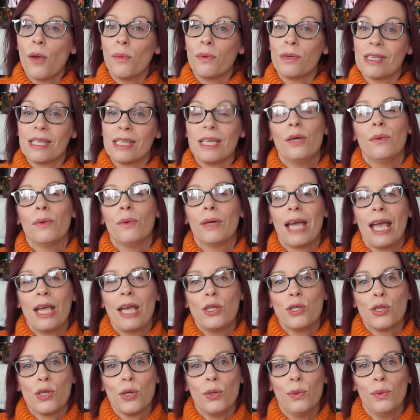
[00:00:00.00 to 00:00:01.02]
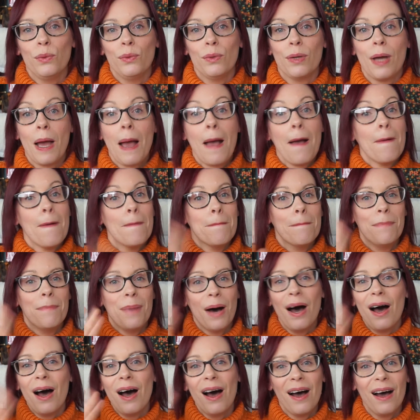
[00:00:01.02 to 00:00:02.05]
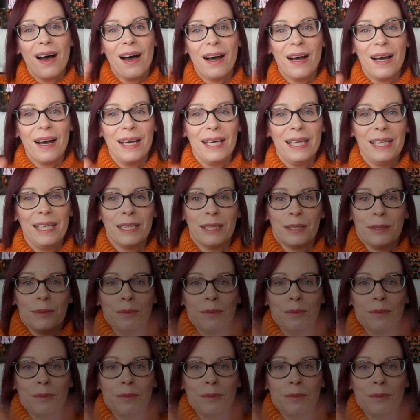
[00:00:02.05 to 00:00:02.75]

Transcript: will see you again soon. Bye!